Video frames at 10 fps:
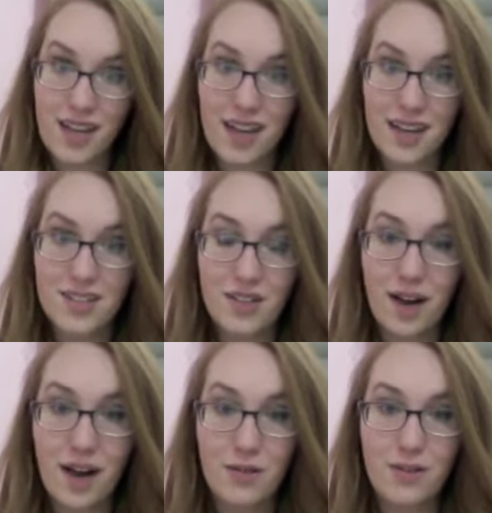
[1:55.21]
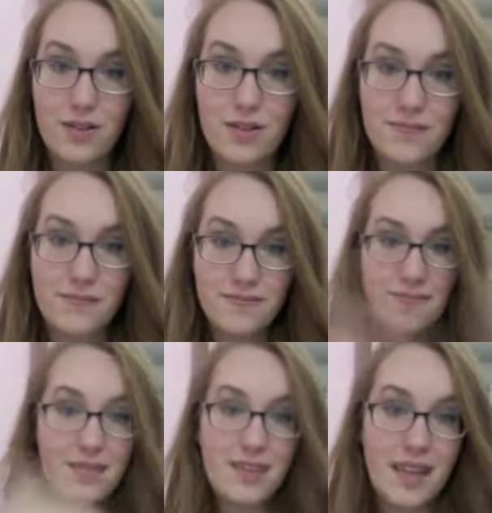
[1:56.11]
And so I will,
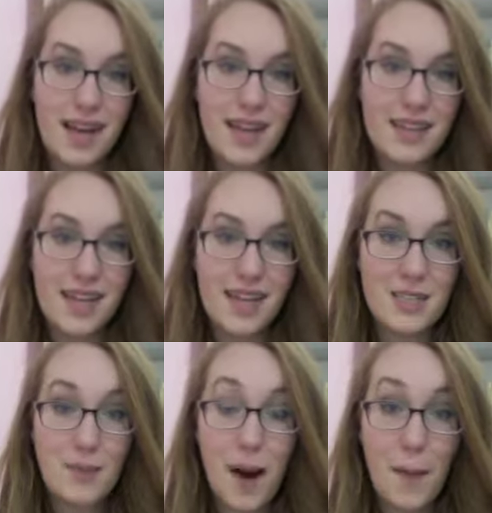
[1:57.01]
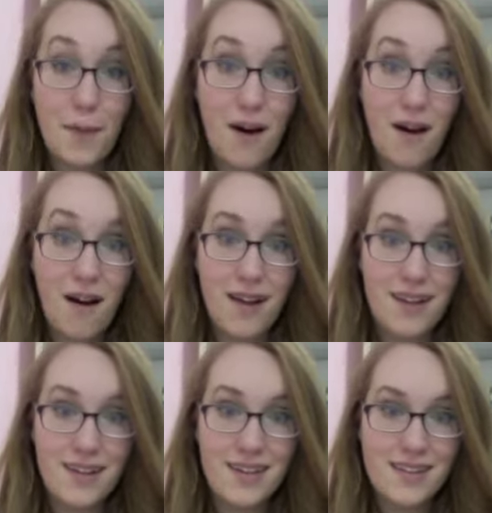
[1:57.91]
at the end, pop
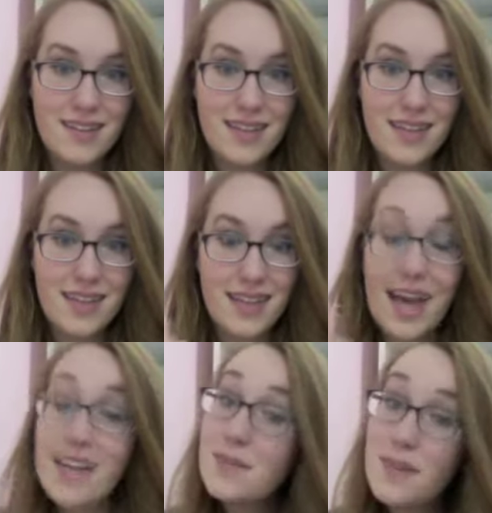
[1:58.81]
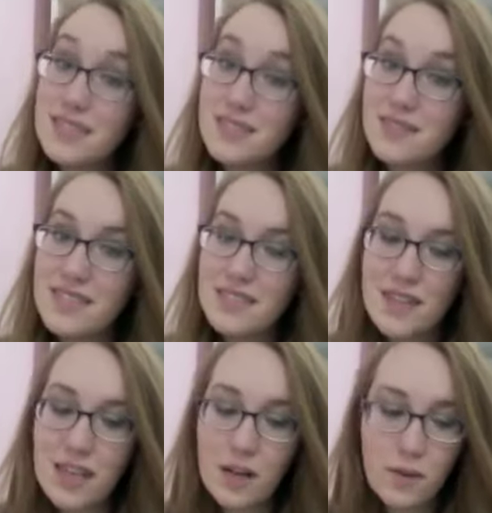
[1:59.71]
on the end bit of this
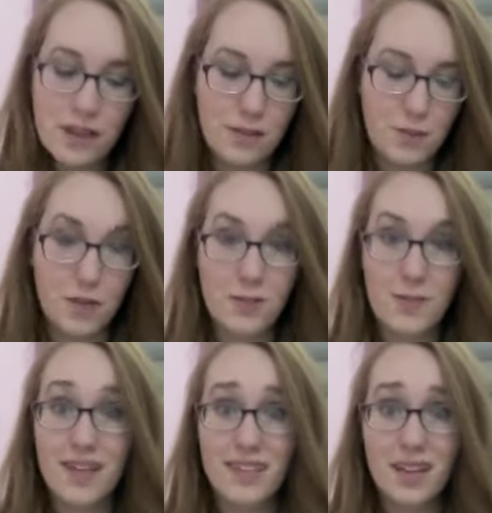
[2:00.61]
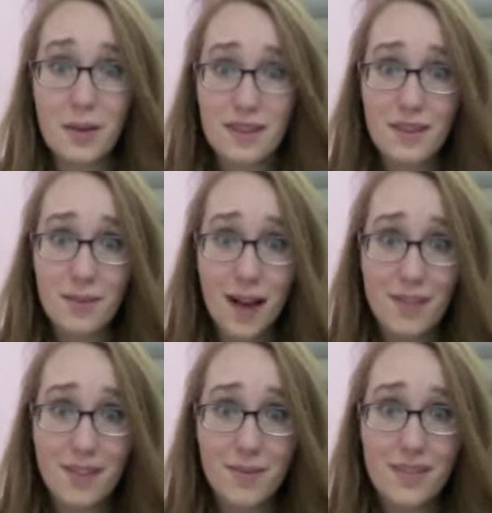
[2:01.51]
video with those books because I don't want to leave them out.
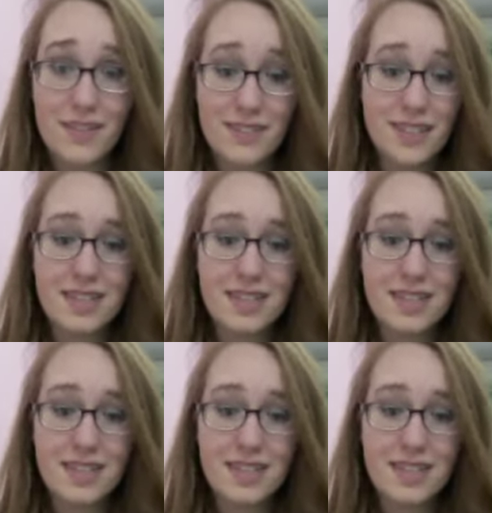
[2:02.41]
They're my favorites.